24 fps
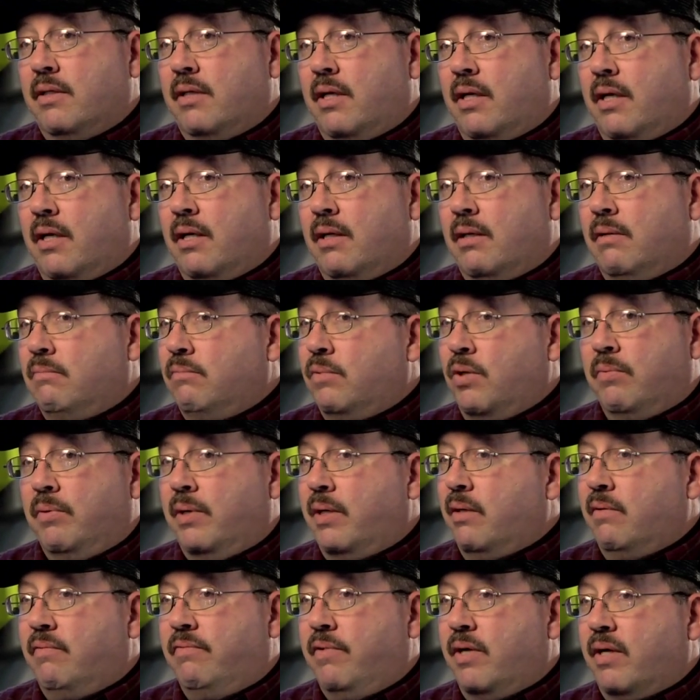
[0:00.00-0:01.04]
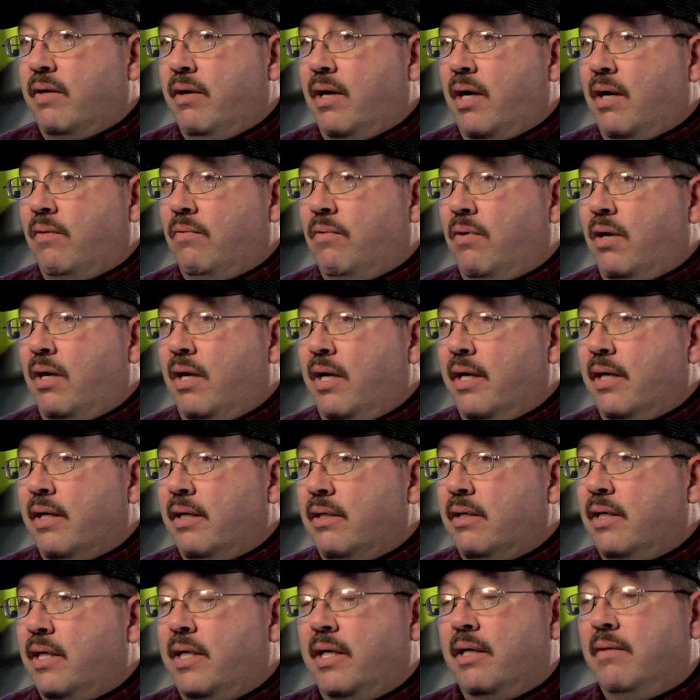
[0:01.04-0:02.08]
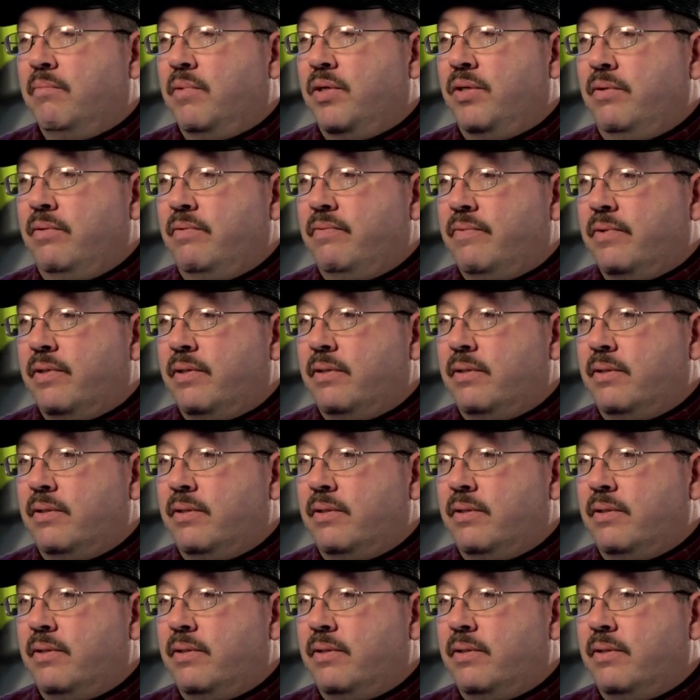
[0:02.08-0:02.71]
and nobody could figure out why, and he didn't move.